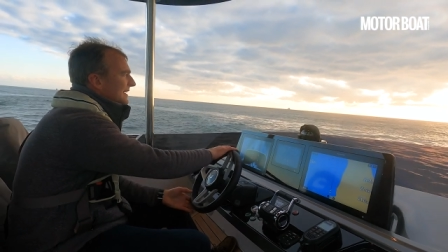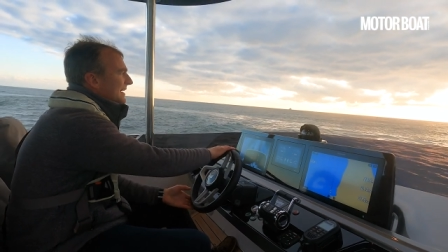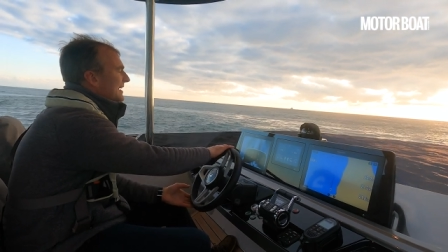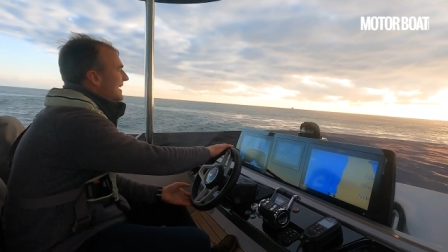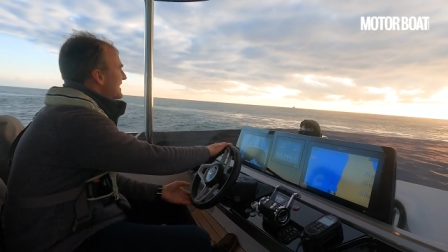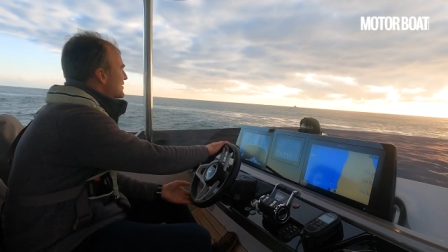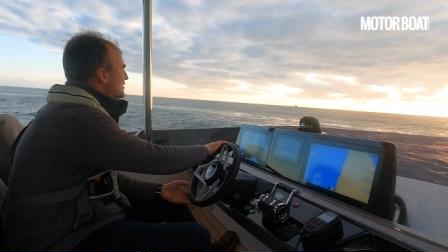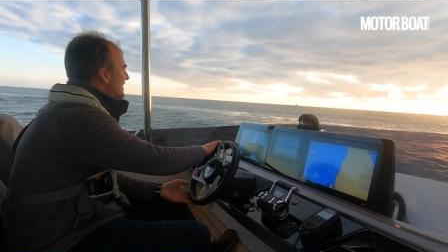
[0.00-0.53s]

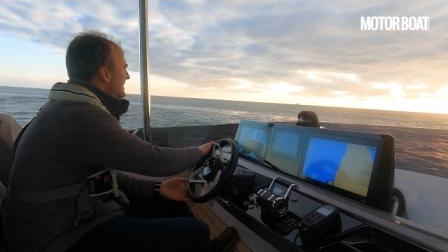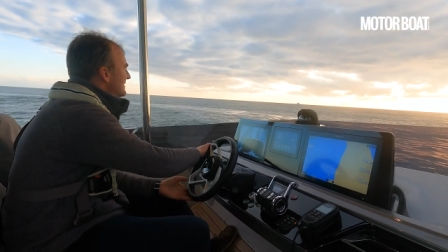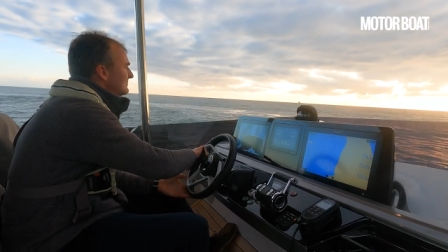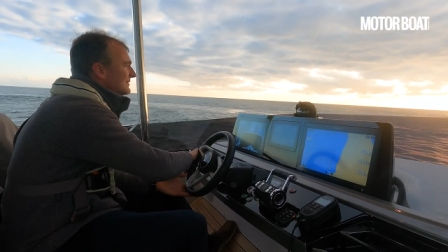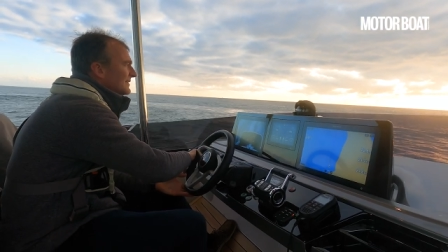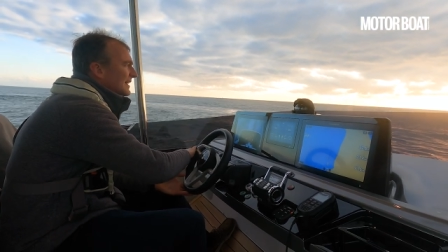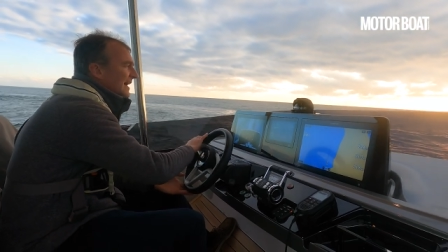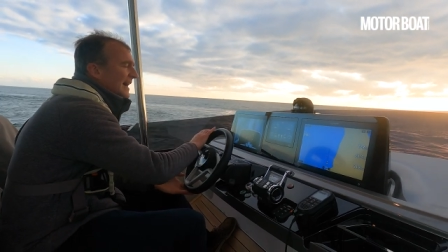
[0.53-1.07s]
It actually
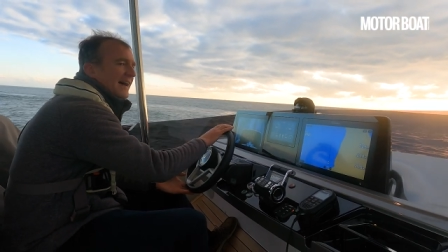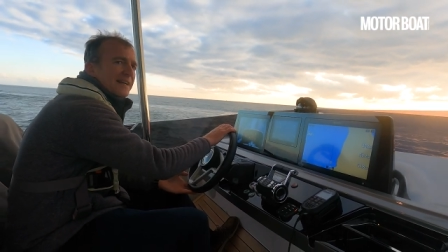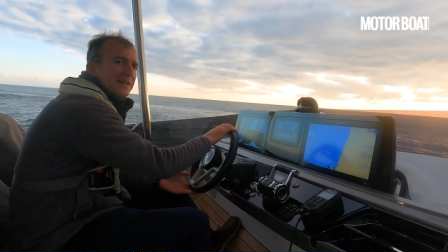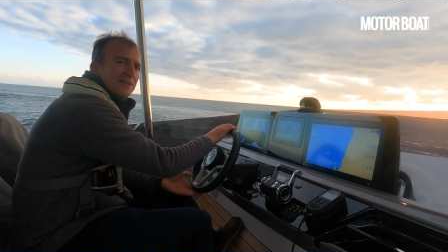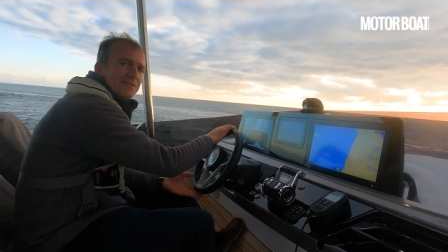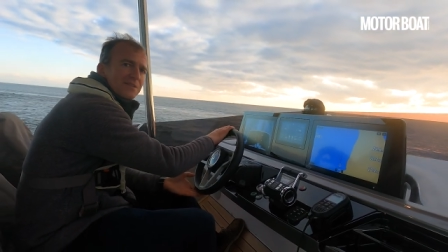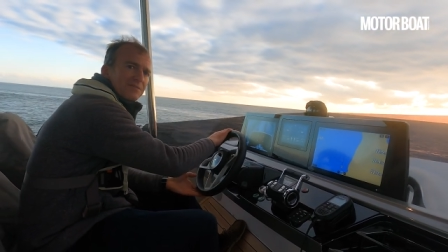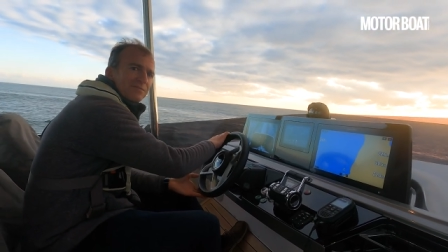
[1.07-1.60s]

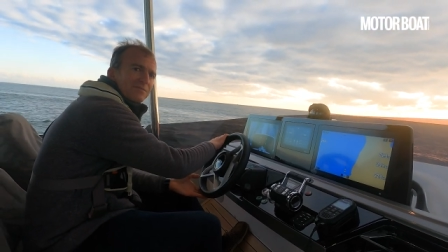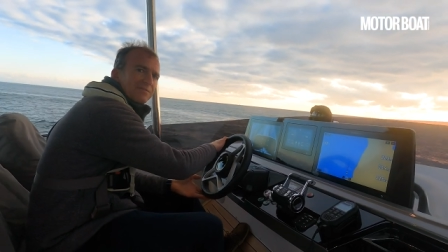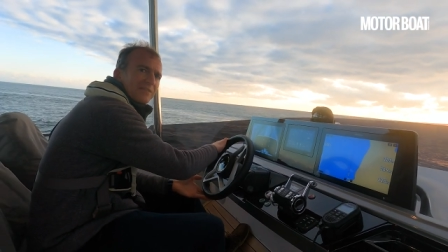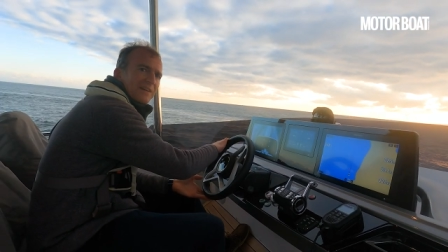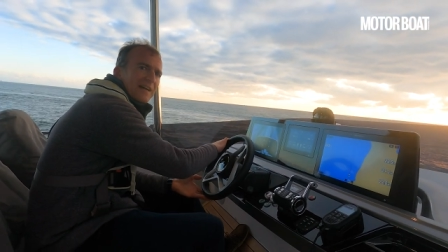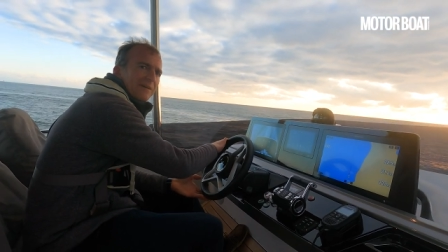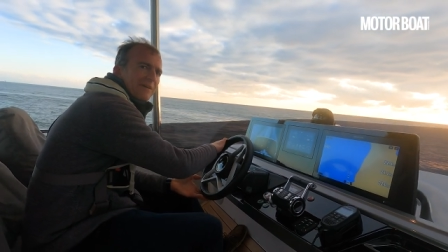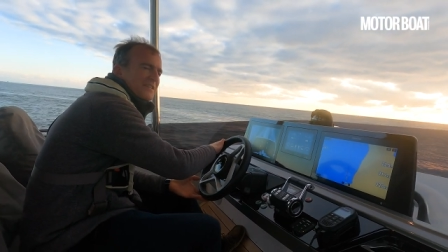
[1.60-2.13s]
handles
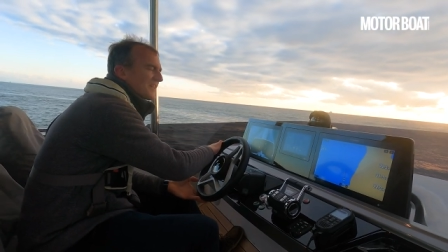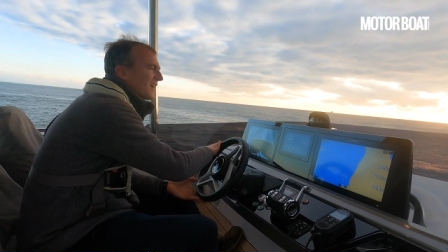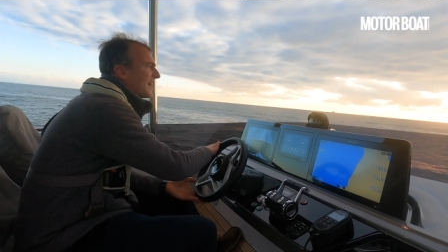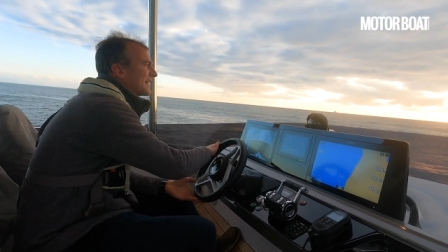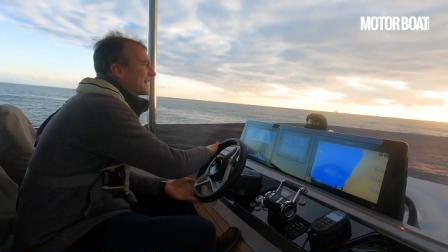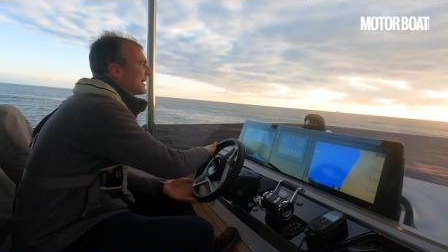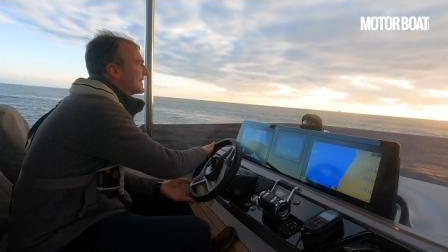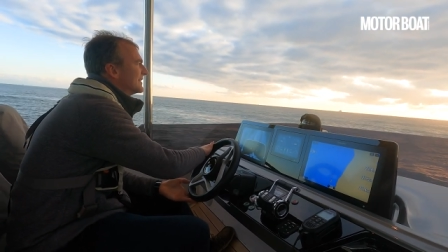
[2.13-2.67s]
very
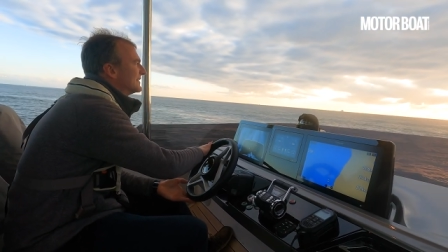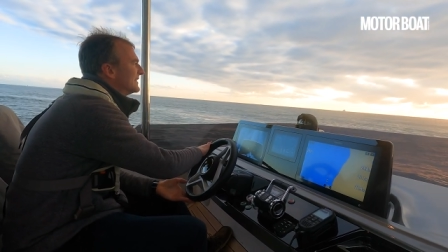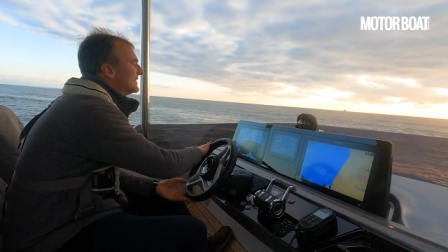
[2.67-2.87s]
tidily.